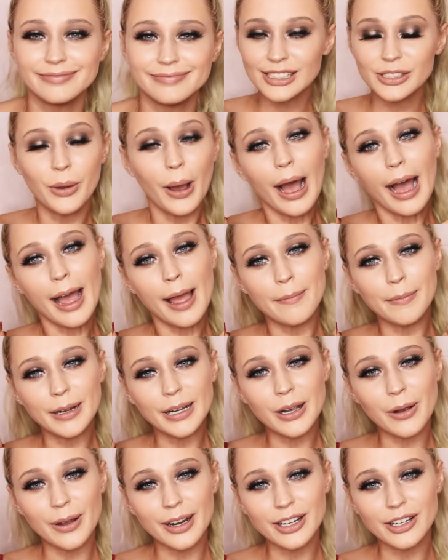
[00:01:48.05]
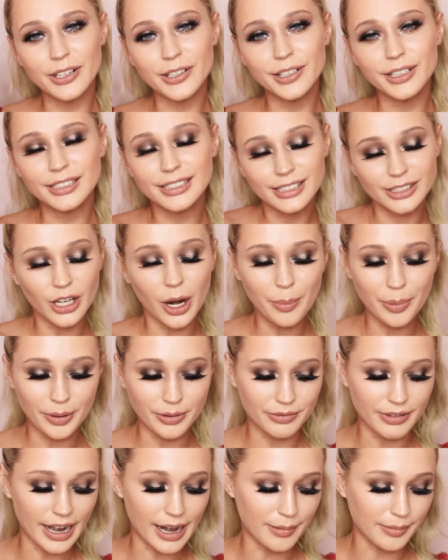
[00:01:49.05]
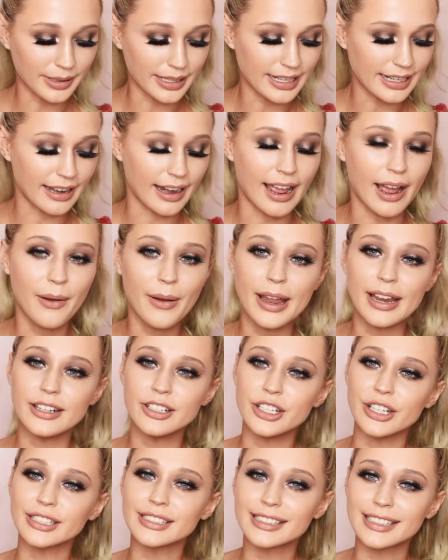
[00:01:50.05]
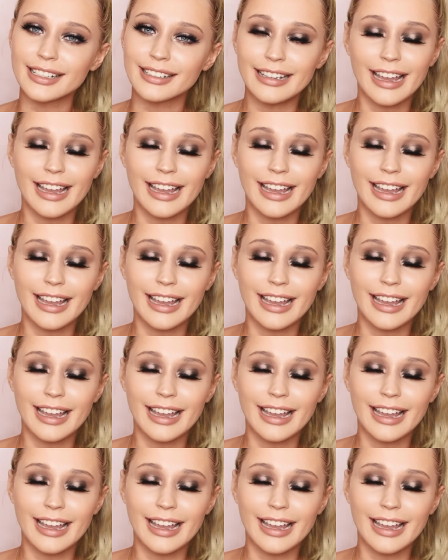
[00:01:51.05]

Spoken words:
So I'm going to stop rambling now and just